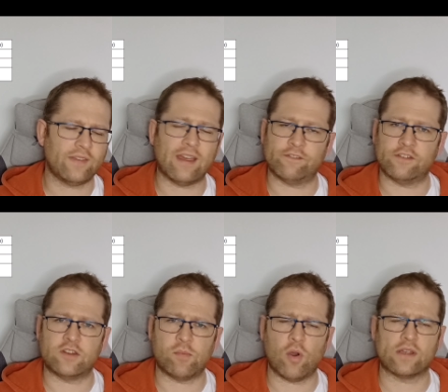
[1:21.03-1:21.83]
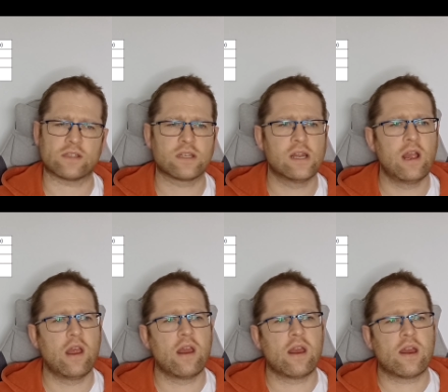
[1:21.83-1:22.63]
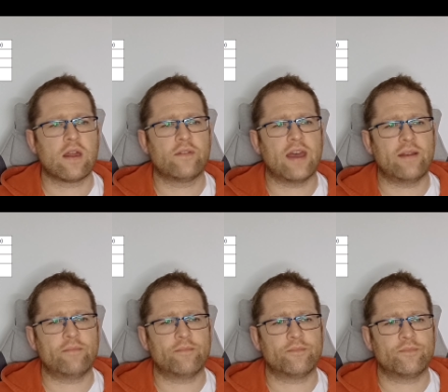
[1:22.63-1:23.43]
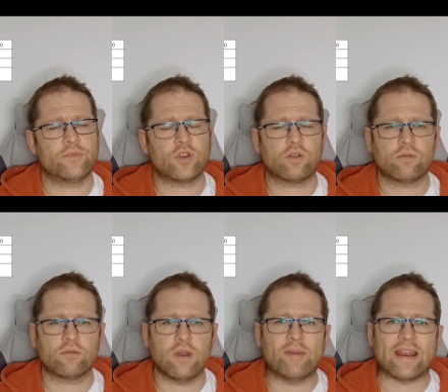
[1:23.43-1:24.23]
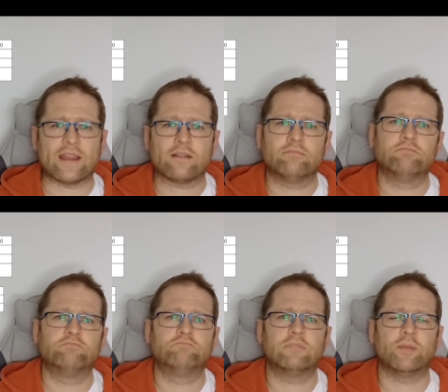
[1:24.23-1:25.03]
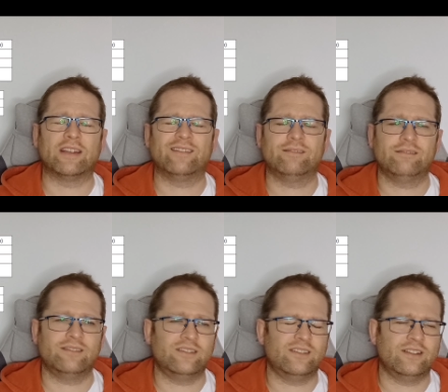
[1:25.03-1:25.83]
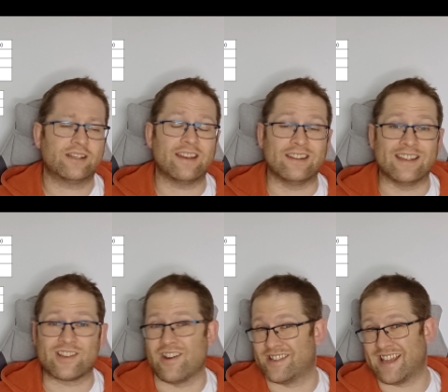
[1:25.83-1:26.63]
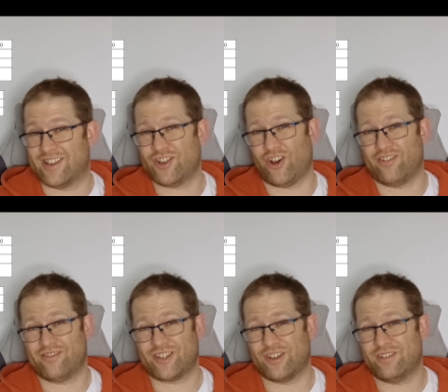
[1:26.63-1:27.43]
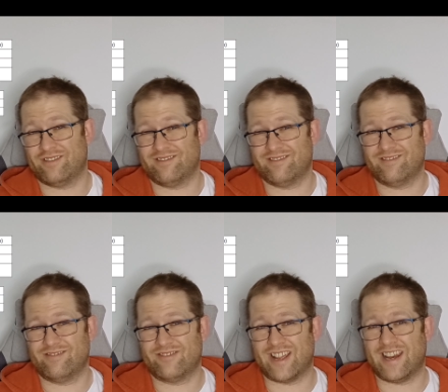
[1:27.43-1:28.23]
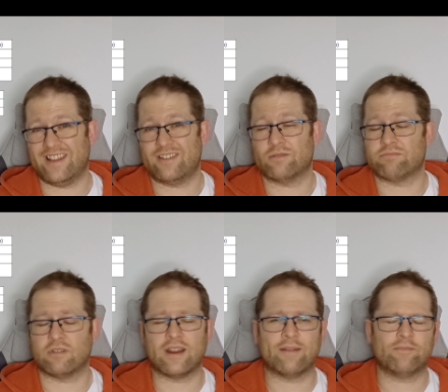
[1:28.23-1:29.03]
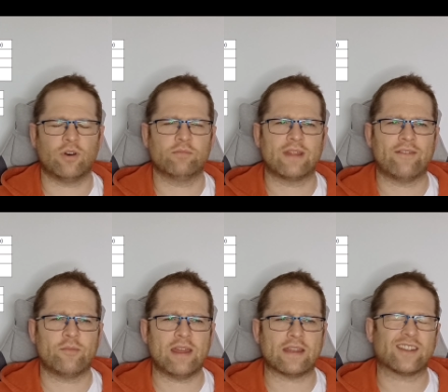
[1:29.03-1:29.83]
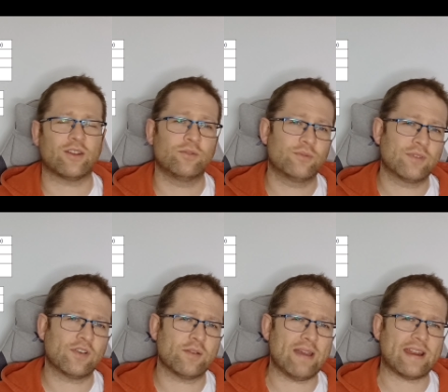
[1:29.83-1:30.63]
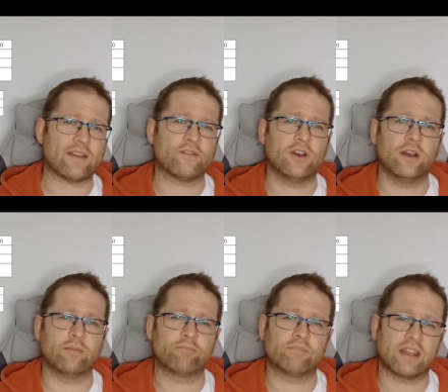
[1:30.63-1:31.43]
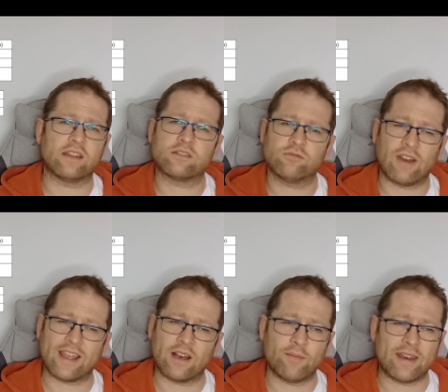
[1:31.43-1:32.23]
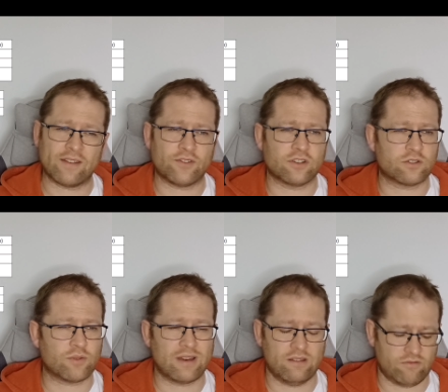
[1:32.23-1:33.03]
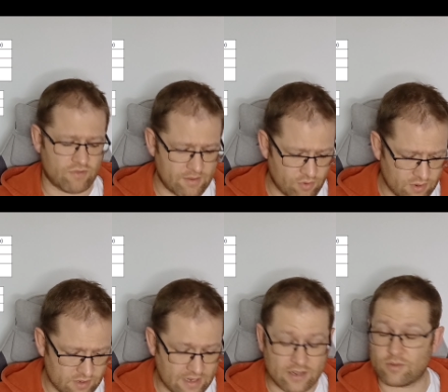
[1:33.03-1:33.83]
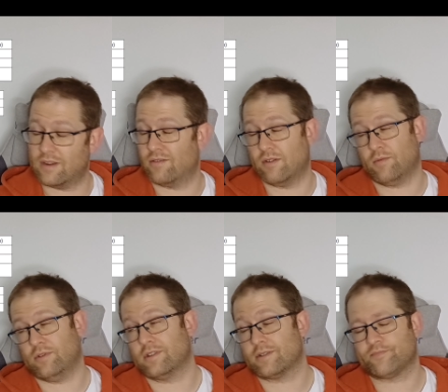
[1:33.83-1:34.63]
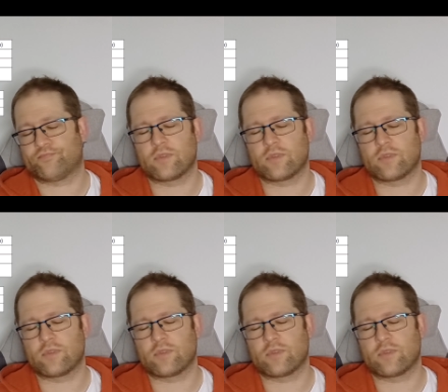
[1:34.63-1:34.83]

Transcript: And they're 50 points. Then a medic. I mean, you're sending these guys to get shot, so really you want to have a medic. So we've got a medic for, I think it's regular medic for 23 points. Yeah, 23 points.